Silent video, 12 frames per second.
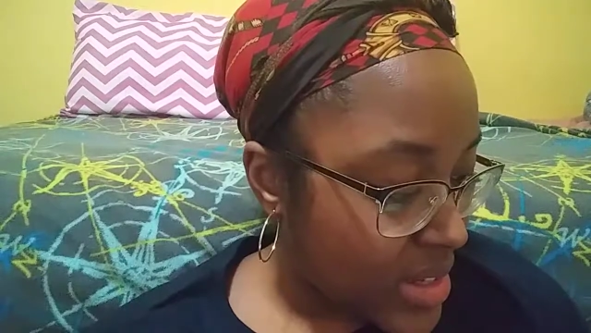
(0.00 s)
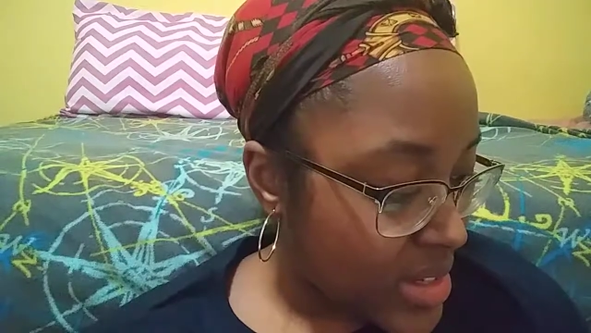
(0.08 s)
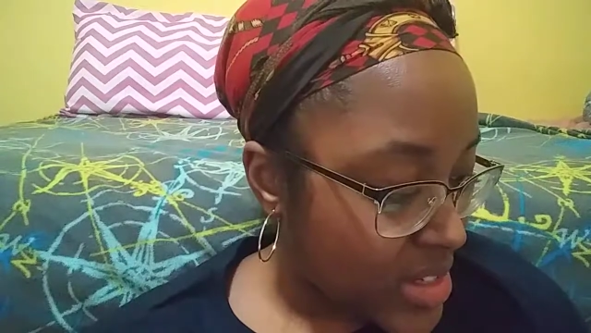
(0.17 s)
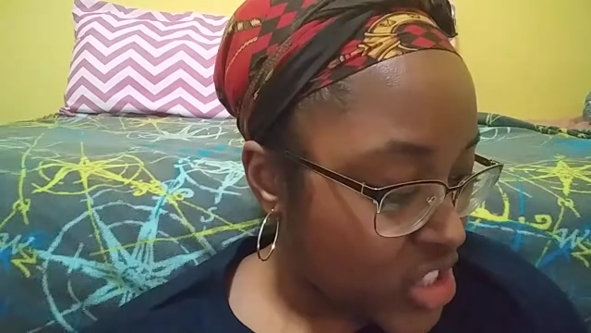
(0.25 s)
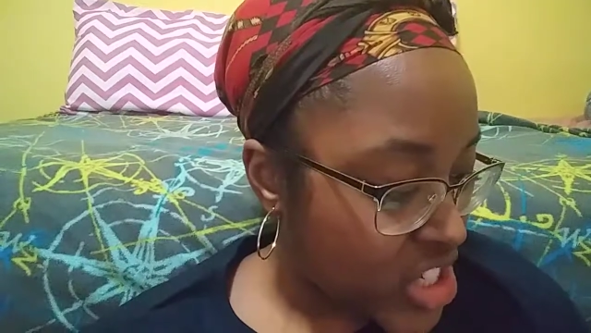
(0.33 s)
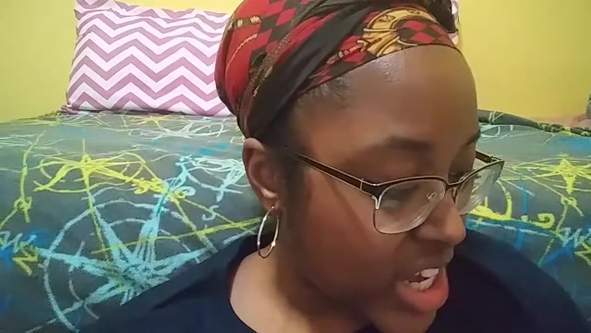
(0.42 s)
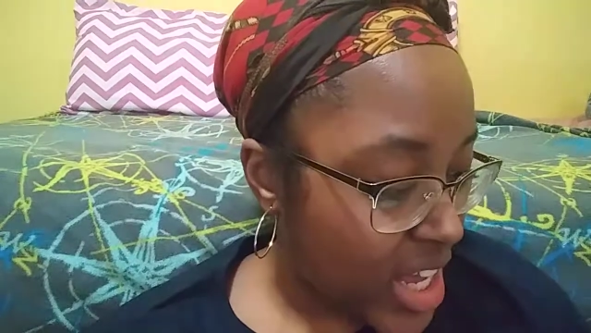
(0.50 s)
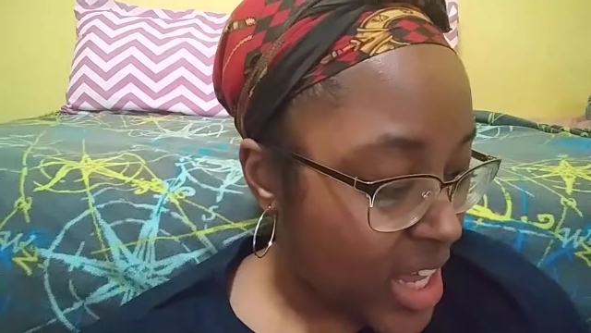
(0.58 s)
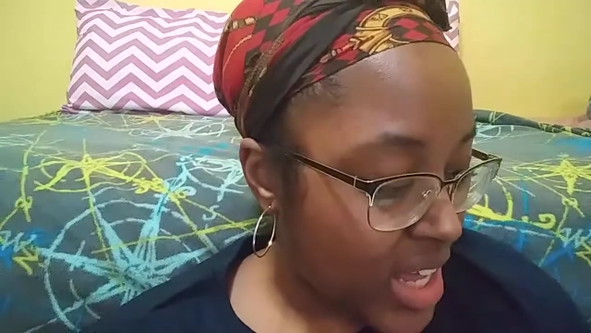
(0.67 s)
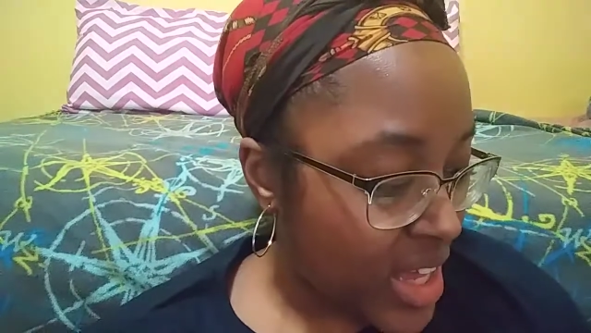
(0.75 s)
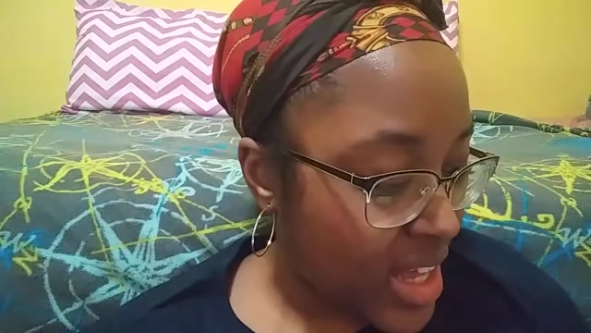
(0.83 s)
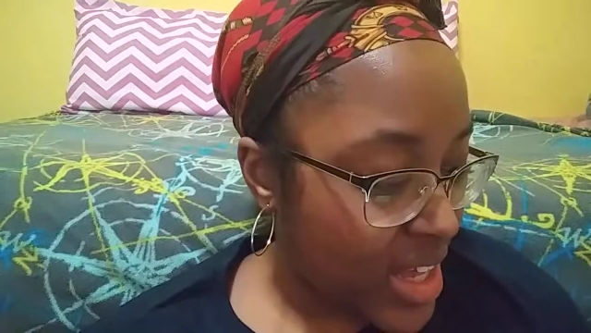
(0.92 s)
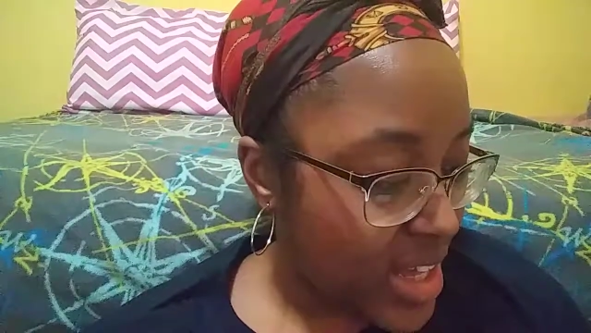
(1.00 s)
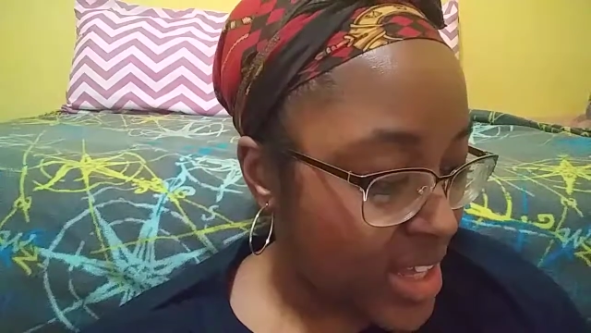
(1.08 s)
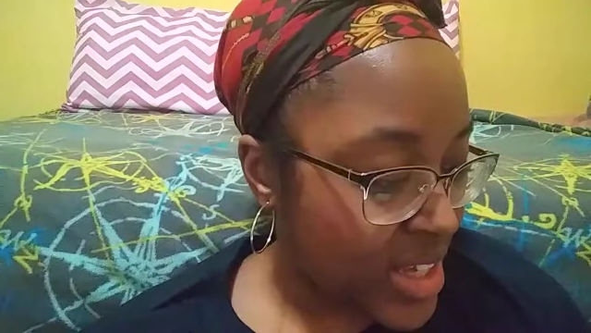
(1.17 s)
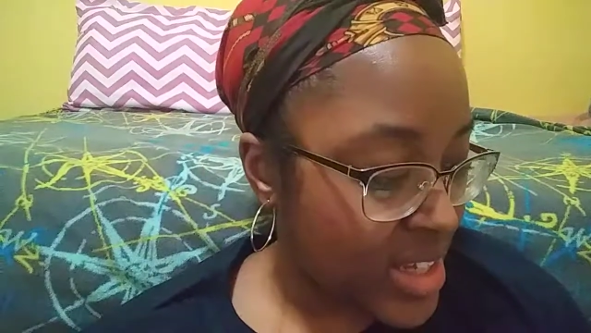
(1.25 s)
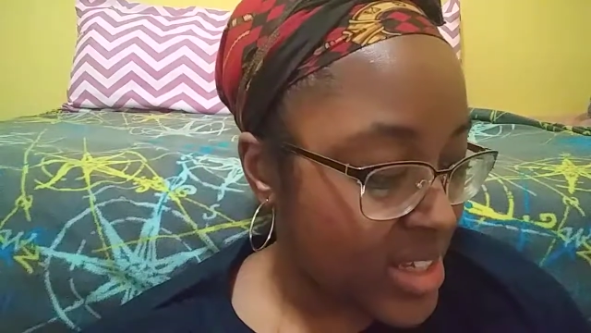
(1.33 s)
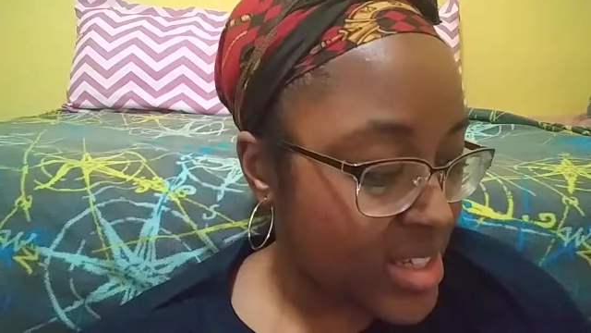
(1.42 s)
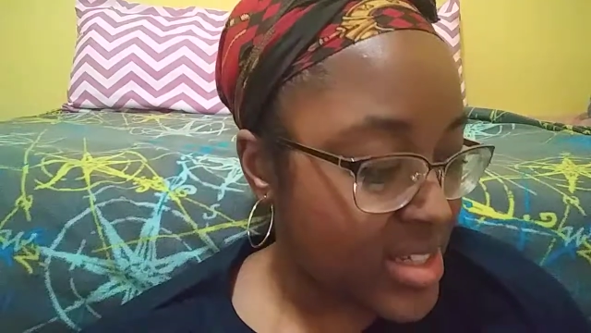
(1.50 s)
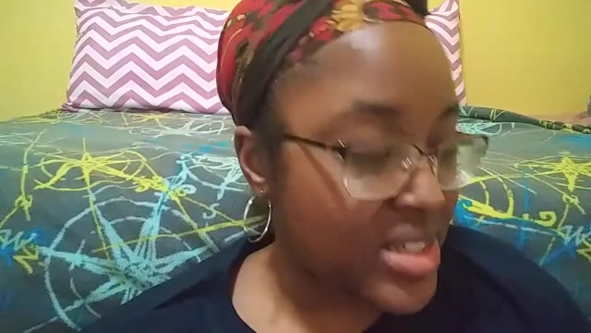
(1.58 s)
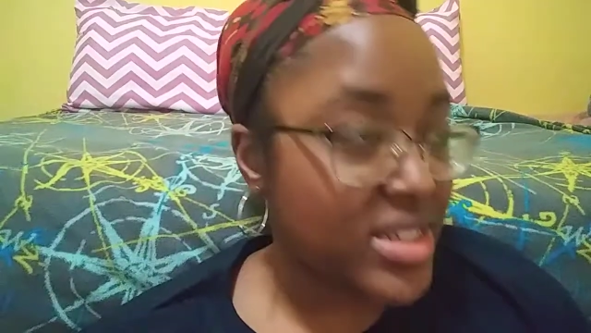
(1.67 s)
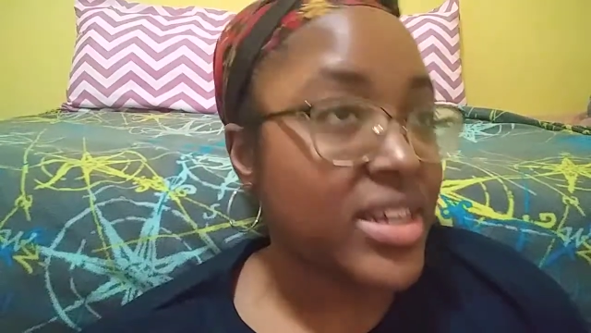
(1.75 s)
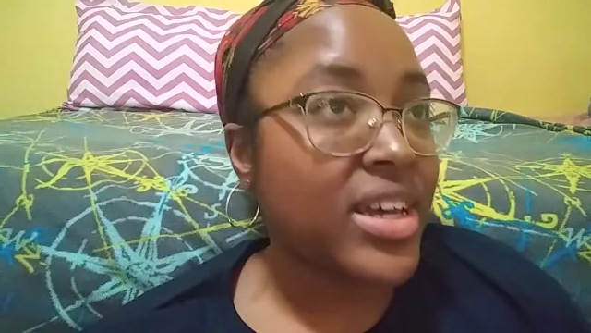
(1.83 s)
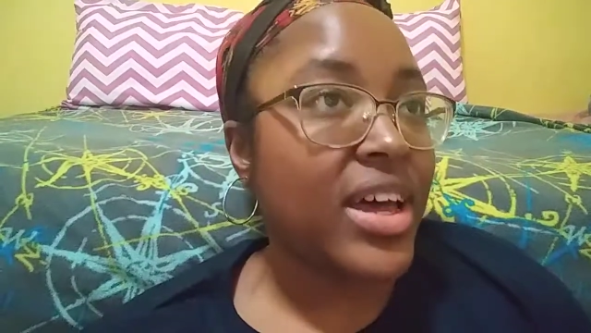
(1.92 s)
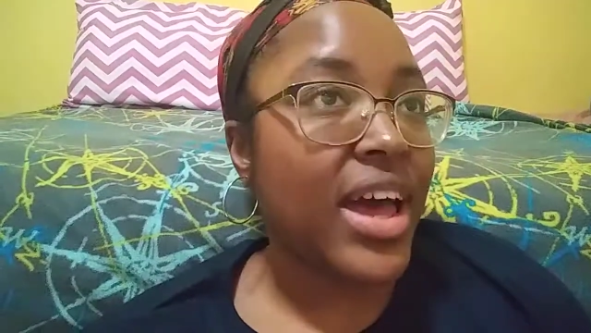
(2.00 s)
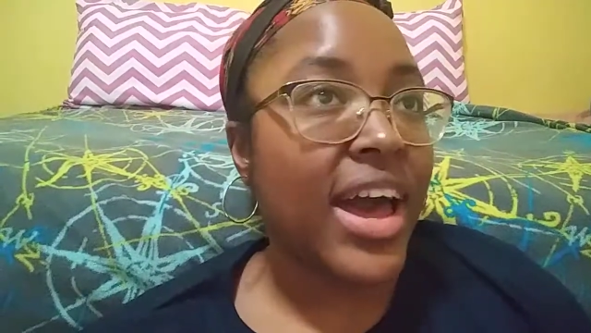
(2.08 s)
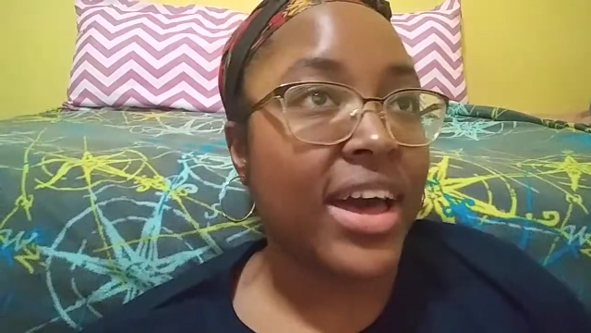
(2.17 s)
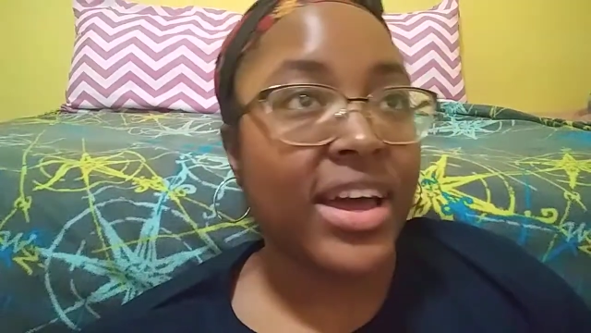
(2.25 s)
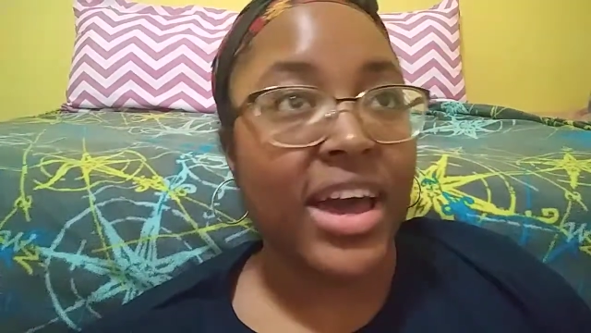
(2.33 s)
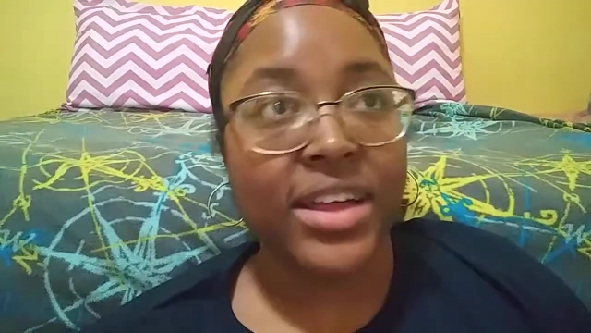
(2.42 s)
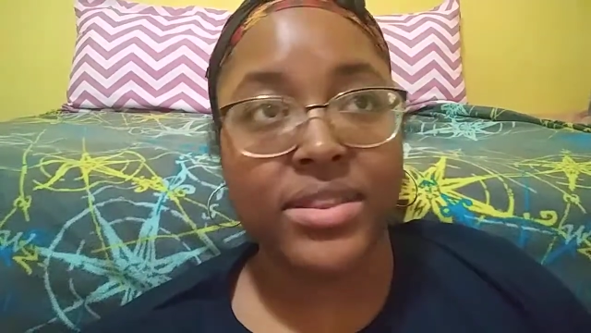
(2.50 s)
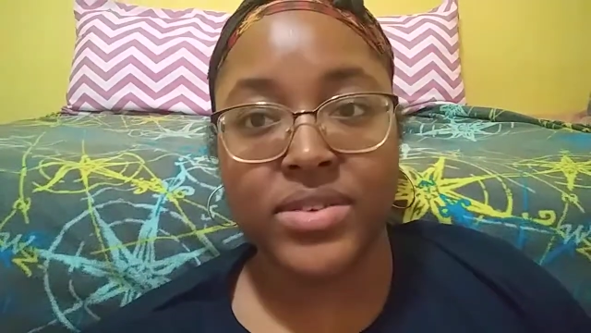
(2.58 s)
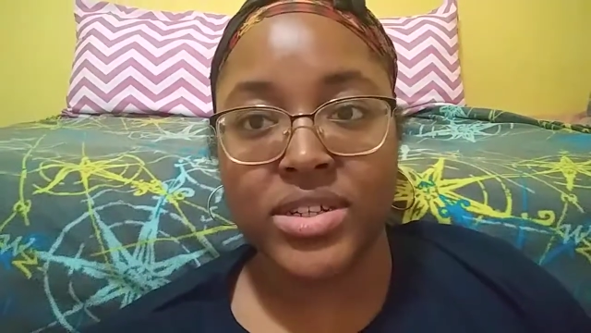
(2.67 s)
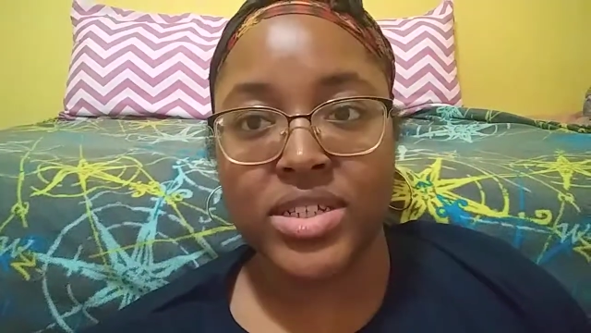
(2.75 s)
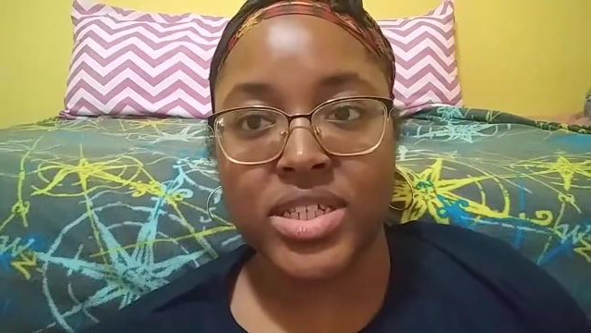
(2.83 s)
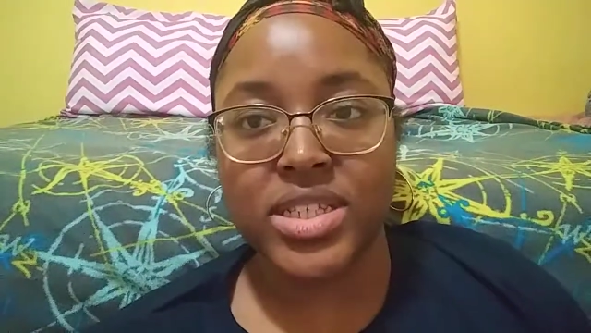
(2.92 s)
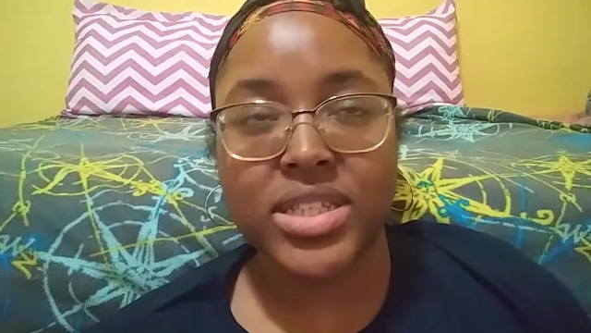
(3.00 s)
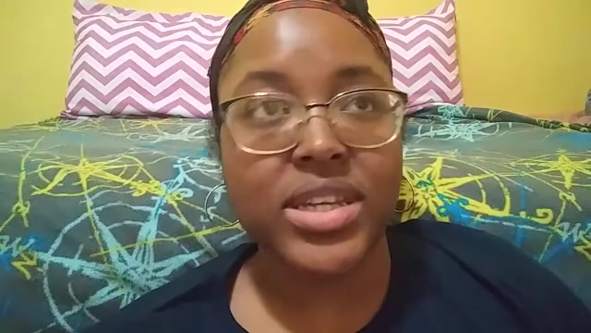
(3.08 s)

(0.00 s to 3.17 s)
Jay is at Catherine's